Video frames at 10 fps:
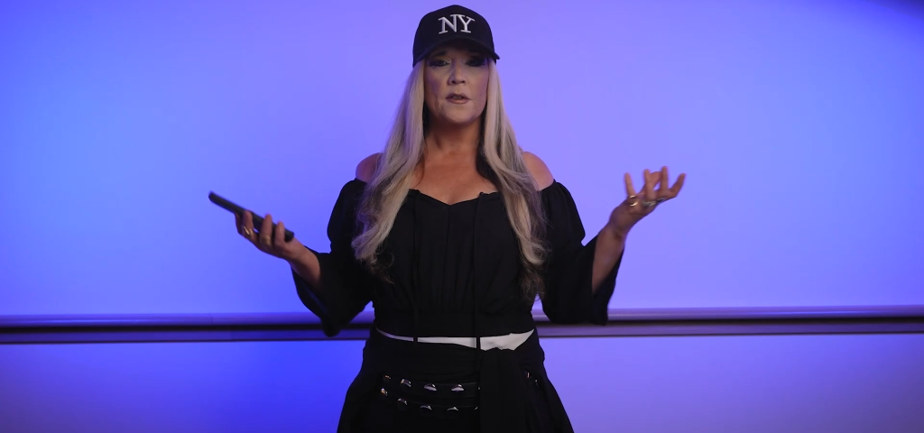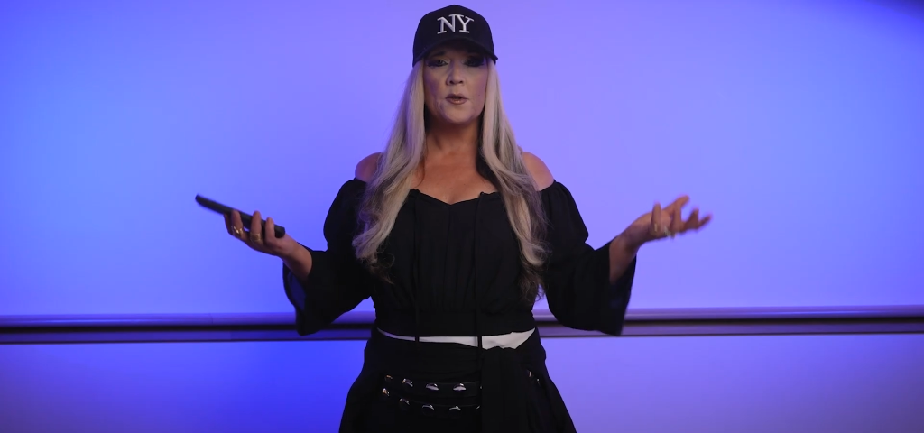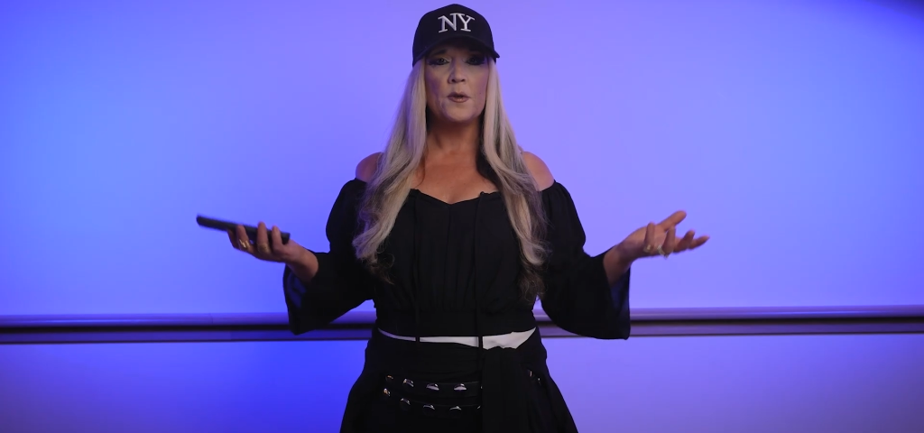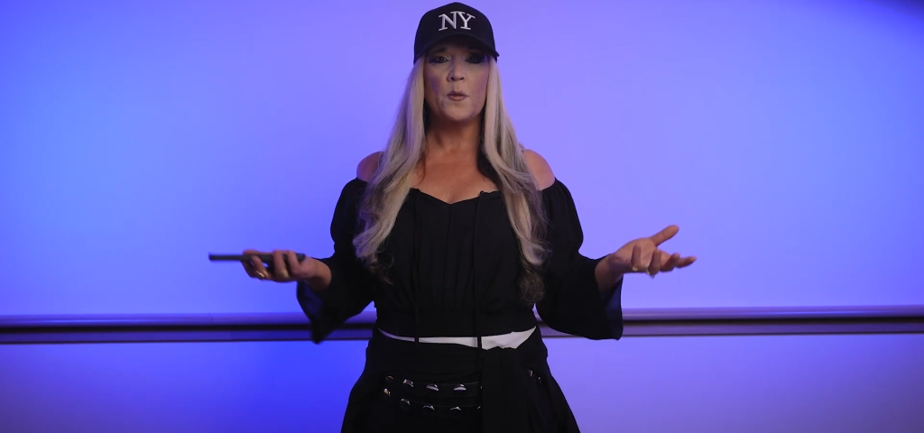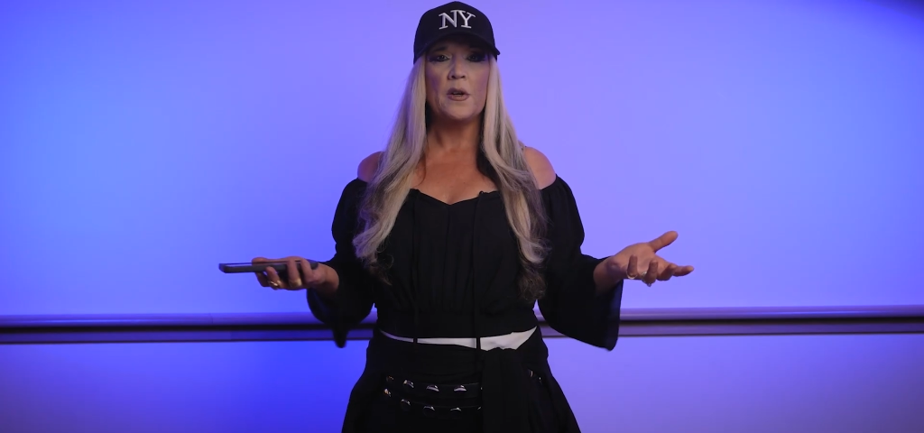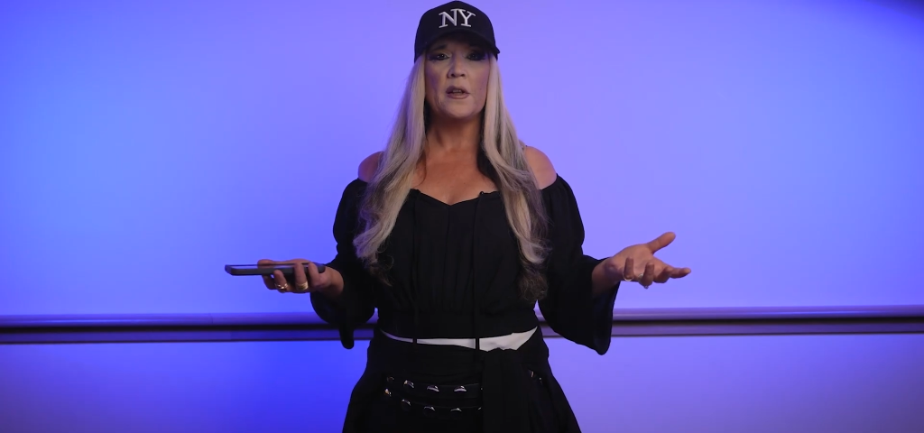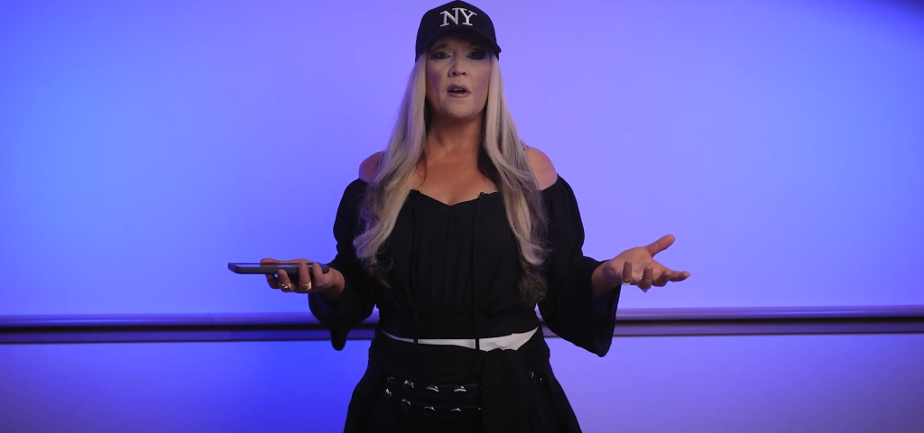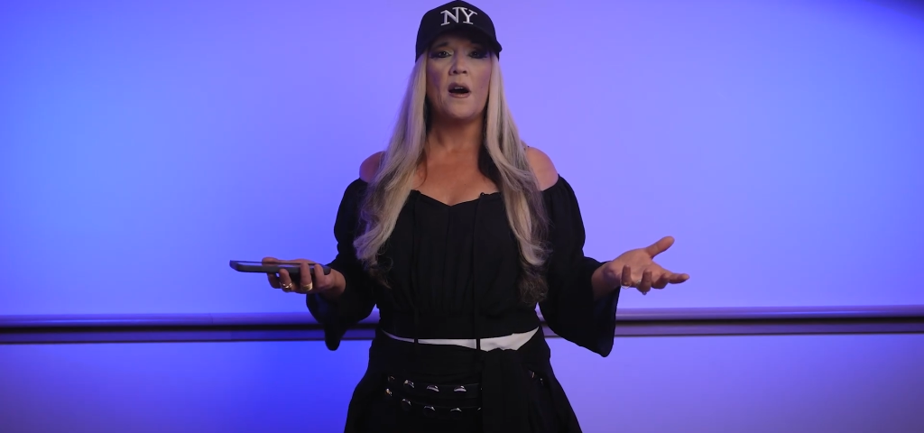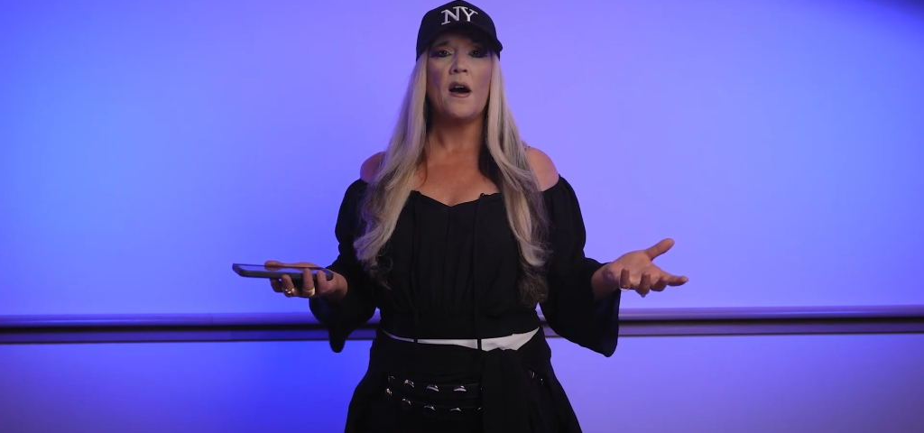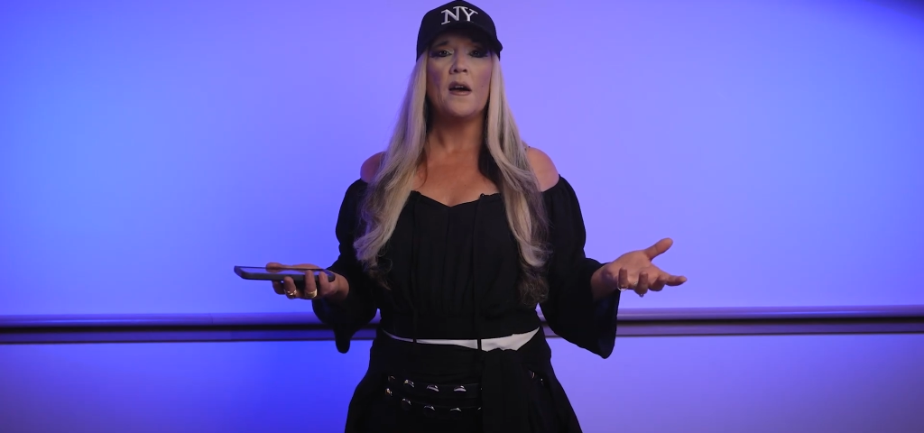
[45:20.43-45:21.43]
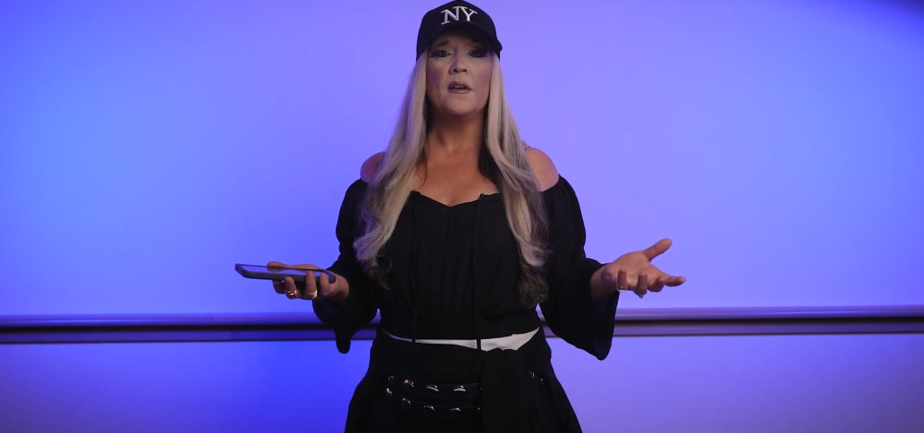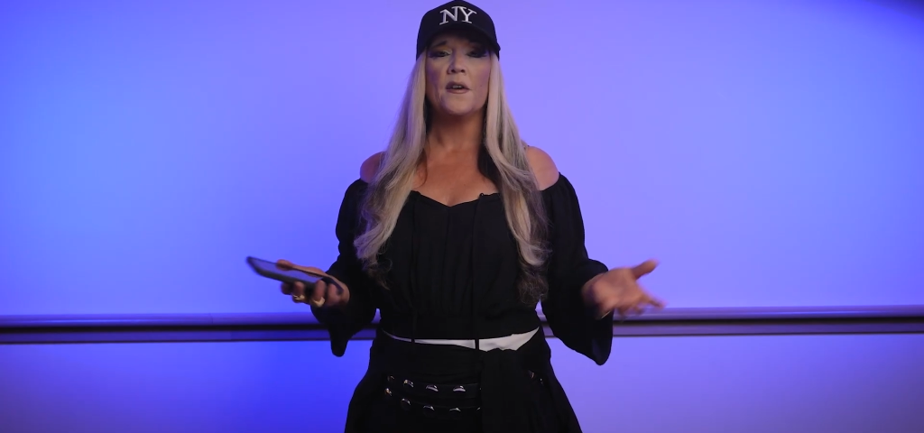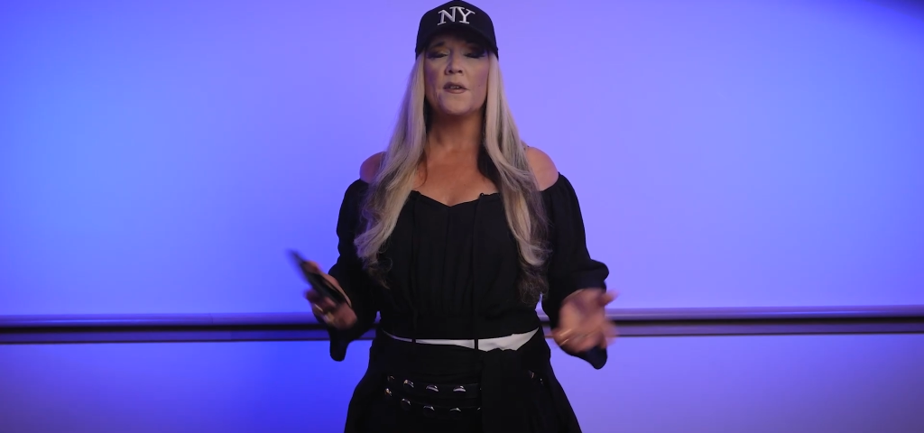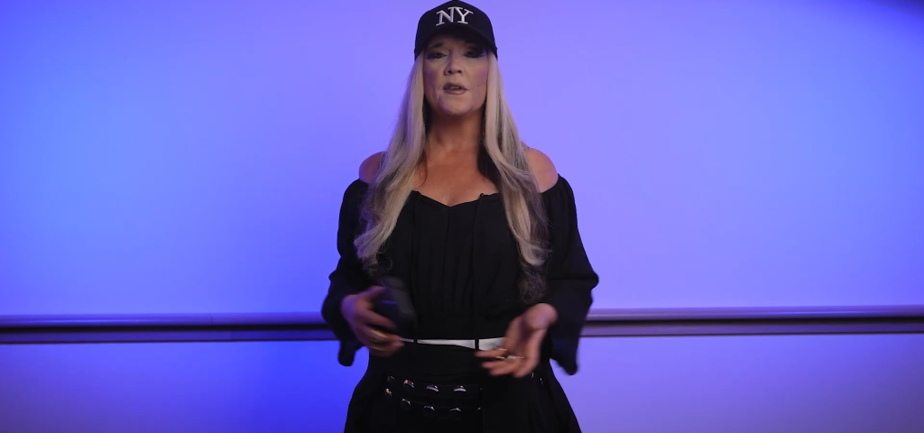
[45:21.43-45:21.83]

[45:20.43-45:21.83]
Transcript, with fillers: do the will of God in our